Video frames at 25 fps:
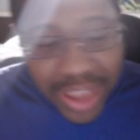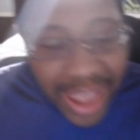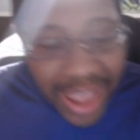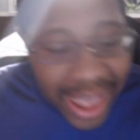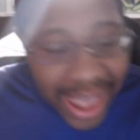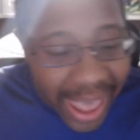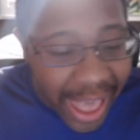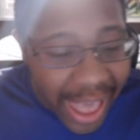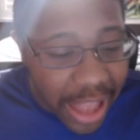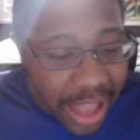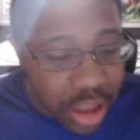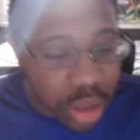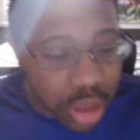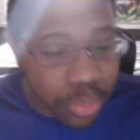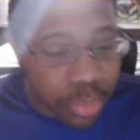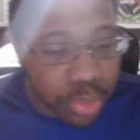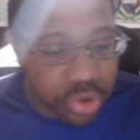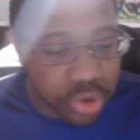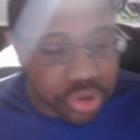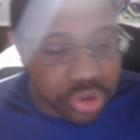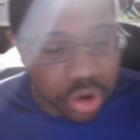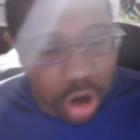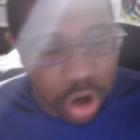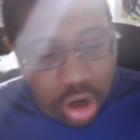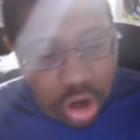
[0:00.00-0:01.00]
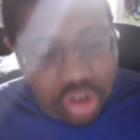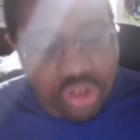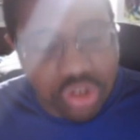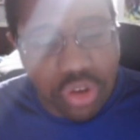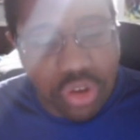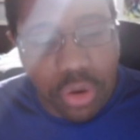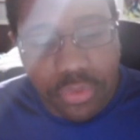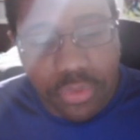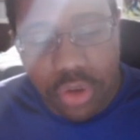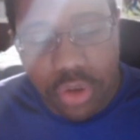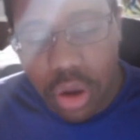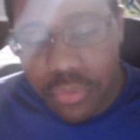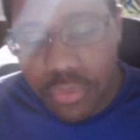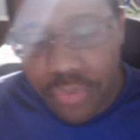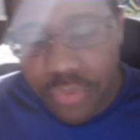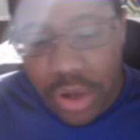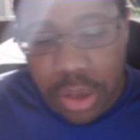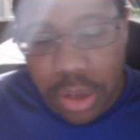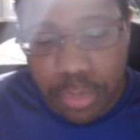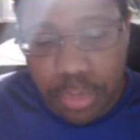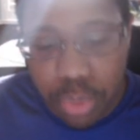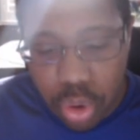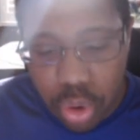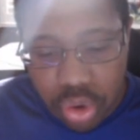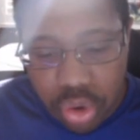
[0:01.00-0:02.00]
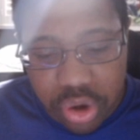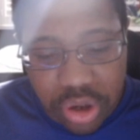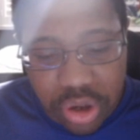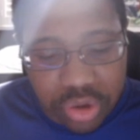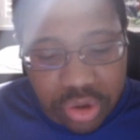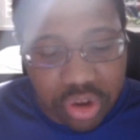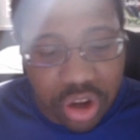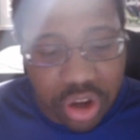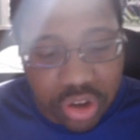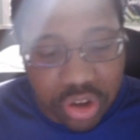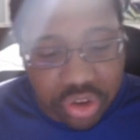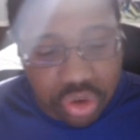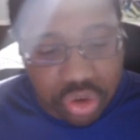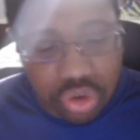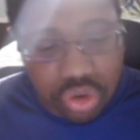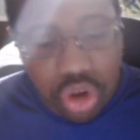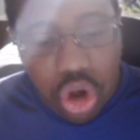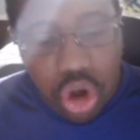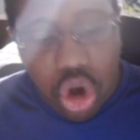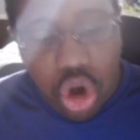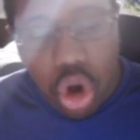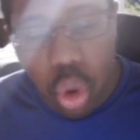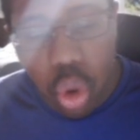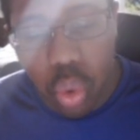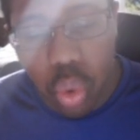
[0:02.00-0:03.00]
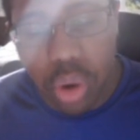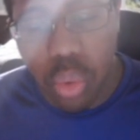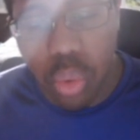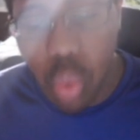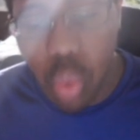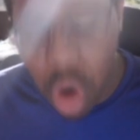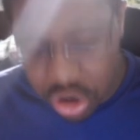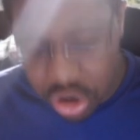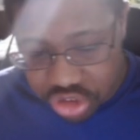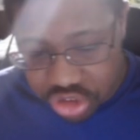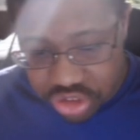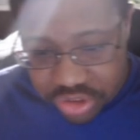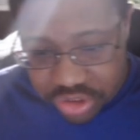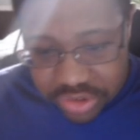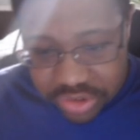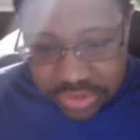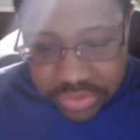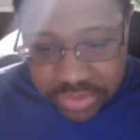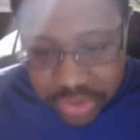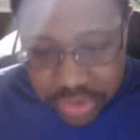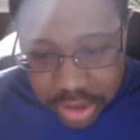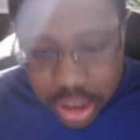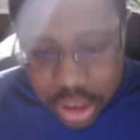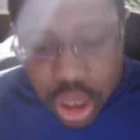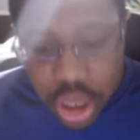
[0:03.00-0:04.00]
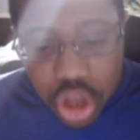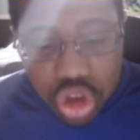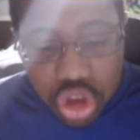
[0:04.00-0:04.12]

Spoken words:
and imprison hundreds of nonviolent protesters who were in Washington, D.C.